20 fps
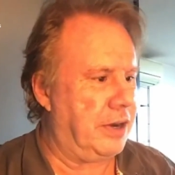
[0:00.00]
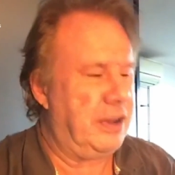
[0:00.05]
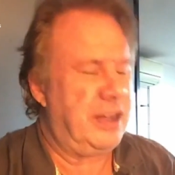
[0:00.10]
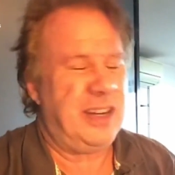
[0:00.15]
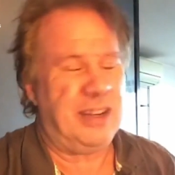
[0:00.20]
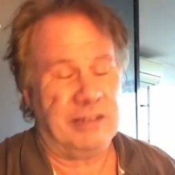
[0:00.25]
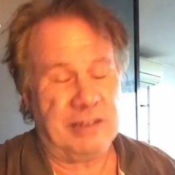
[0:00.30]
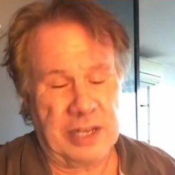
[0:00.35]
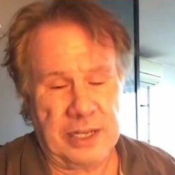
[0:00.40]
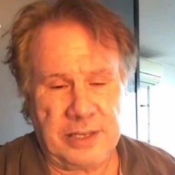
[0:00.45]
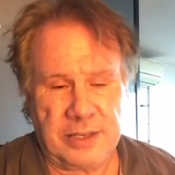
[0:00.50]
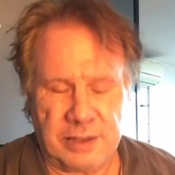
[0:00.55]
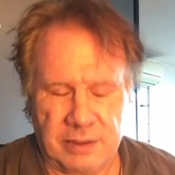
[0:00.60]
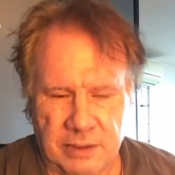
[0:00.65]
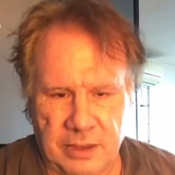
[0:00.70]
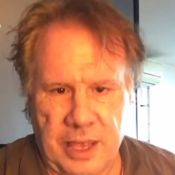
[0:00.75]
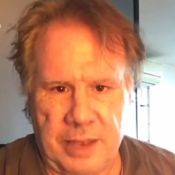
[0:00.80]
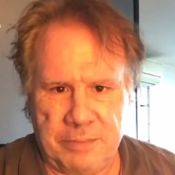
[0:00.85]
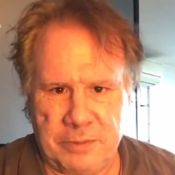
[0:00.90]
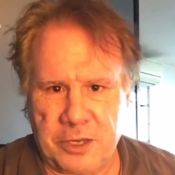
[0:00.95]
any
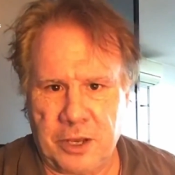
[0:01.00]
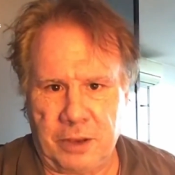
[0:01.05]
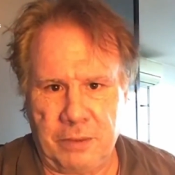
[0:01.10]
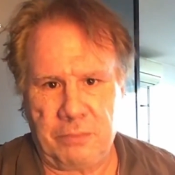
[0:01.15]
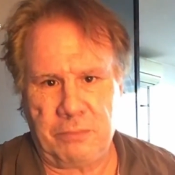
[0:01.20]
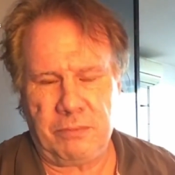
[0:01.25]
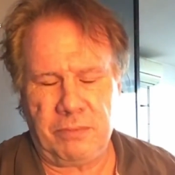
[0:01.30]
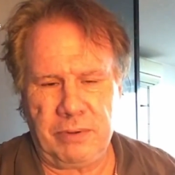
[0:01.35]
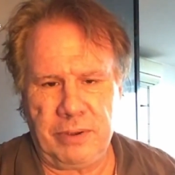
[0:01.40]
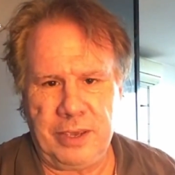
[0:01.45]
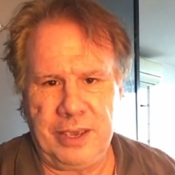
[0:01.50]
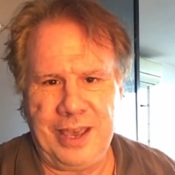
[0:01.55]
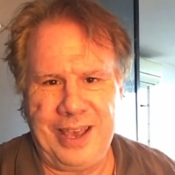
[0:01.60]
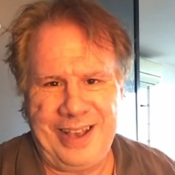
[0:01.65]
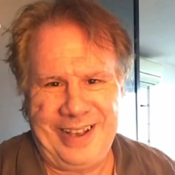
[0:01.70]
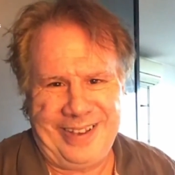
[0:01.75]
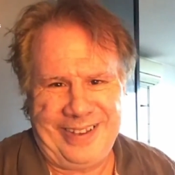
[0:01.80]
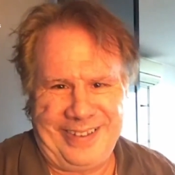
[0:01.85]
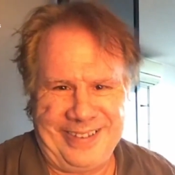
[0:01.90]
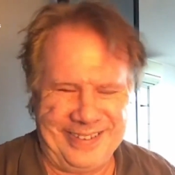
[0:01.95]
decent laptop
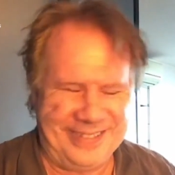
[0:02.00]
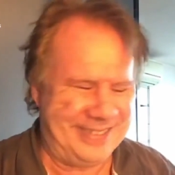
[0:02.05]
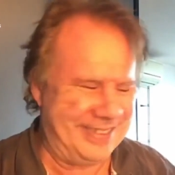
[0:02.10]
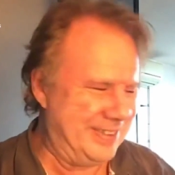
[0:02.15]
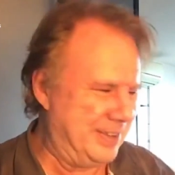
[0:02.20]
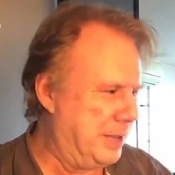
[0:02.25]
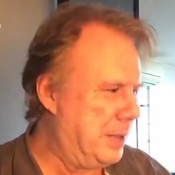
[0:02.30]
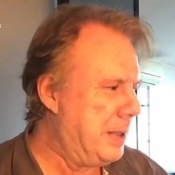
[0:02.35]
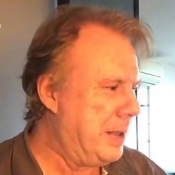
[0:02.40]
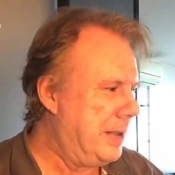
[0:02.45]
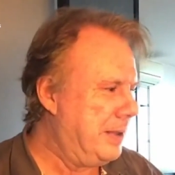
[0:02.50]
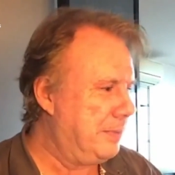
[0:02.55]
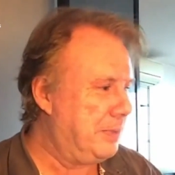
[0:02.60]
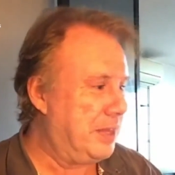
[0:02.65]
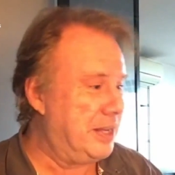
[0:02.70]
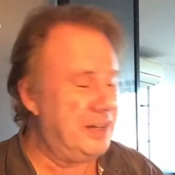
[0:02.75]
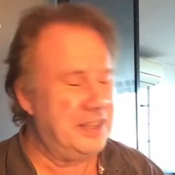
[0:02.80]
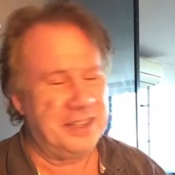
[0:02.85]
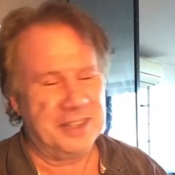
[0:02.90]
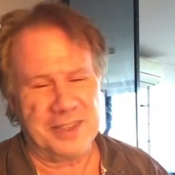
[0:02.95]
that
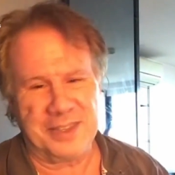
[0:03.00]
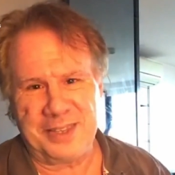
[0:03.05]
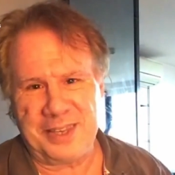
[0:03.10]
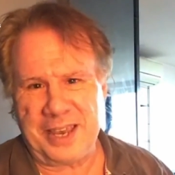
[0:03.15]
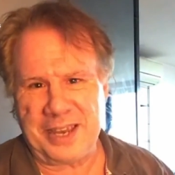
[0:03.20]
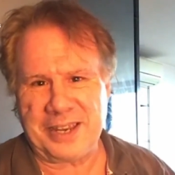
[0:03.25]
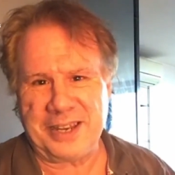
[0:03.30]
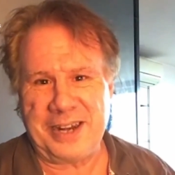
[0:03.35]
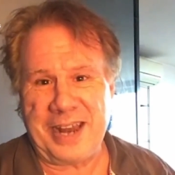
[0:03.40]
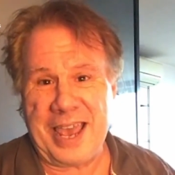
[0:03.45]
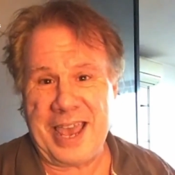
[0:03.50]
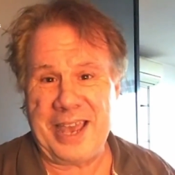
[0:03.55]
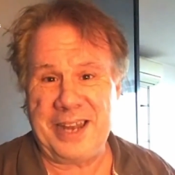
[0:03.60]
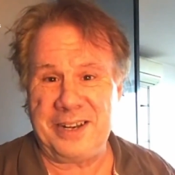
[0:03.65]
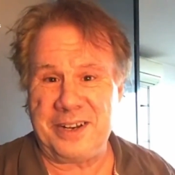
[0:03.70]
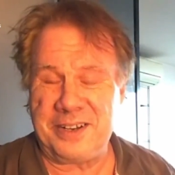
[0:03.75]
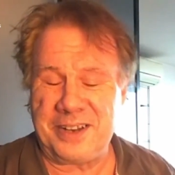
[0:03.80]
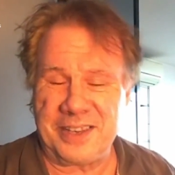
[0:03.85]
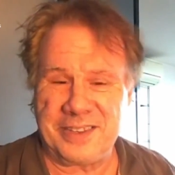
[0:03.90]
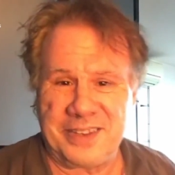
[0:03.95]
isn't
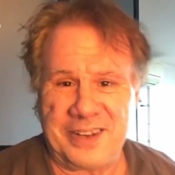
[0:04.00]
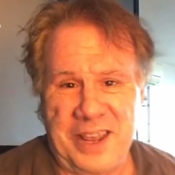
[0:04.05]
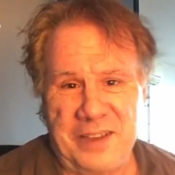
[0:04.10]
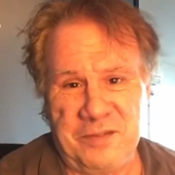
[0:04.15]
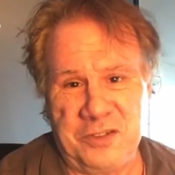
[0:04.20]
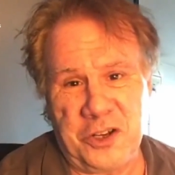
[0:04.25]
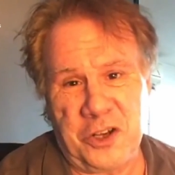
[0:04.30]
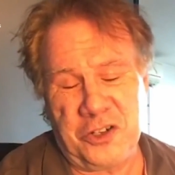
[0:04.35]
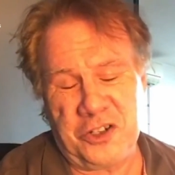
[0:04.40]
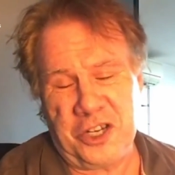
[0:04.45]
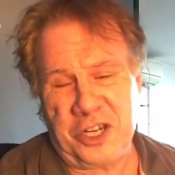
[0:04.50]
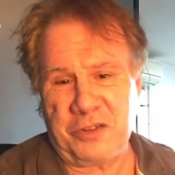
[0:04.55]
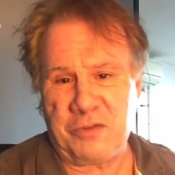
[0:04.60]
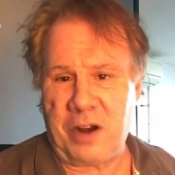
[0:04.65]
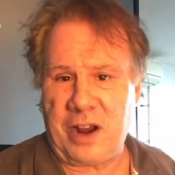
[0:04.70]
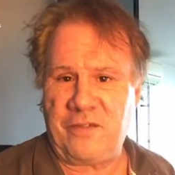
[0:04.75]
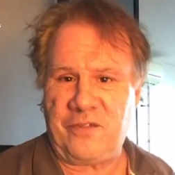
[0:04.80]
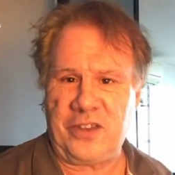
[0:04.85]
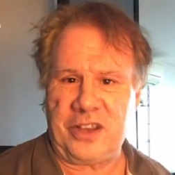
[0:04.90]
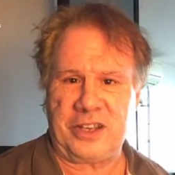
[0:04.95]
second-hand and doesn't have
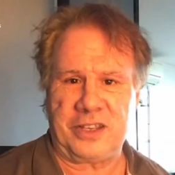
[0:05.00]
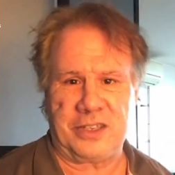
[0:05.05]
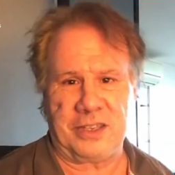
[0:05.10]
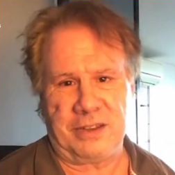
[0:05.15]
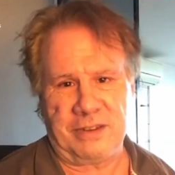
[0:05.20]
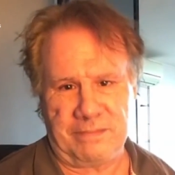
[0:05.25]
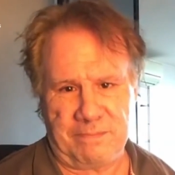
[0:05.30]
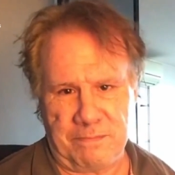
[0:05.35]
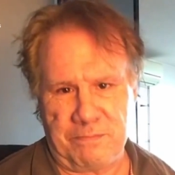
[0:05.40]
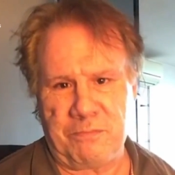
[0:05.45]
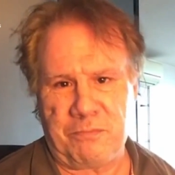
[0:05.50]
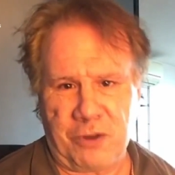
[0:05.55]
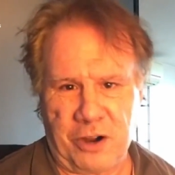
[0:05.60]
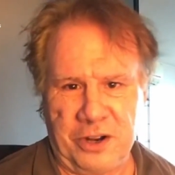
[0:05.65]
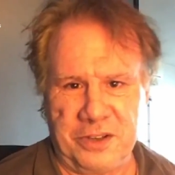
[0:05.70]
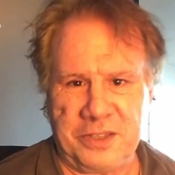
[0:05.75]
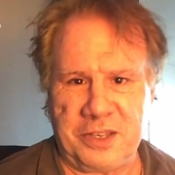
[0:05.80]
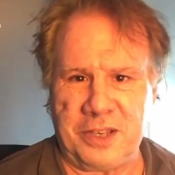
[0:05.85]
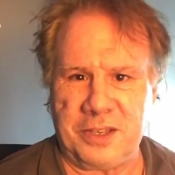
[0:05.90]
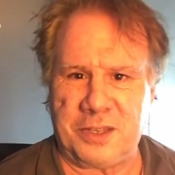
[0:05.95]
dodgy graphics
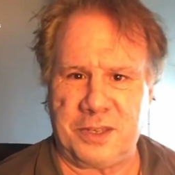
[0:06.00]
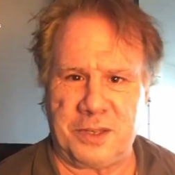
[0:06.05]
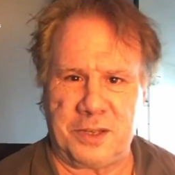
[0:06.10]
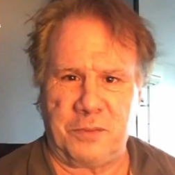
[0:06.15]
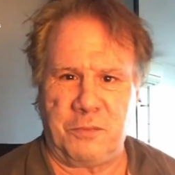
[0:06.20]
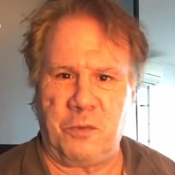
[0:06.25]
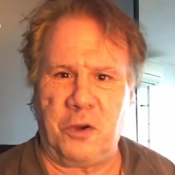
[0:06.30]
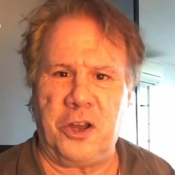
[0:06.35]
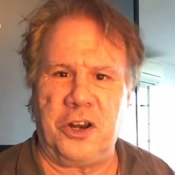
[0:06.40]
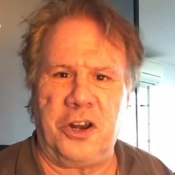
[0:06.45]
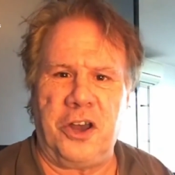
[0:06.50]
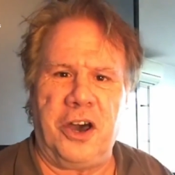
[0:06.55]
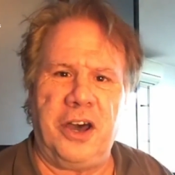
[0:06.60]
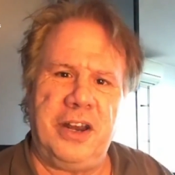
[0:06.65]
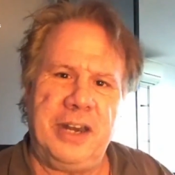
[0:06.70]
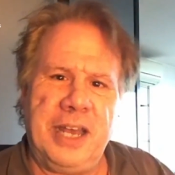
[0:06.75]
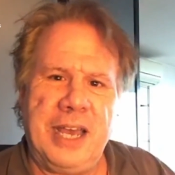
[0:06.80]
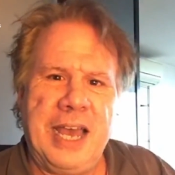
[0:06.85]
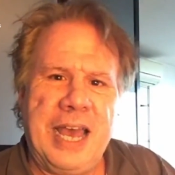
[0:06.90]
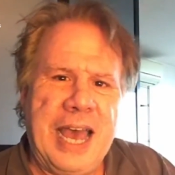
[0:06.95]
and processors and
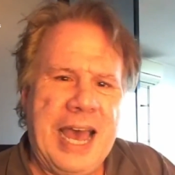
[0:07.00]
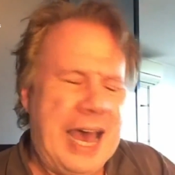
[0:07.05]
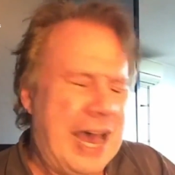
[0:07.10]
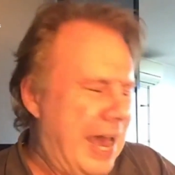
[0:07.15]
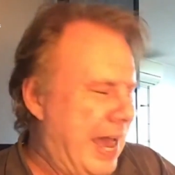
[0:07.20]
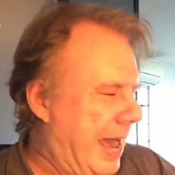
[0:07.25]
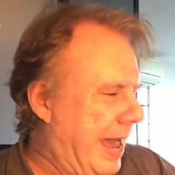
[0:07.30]
whatnot.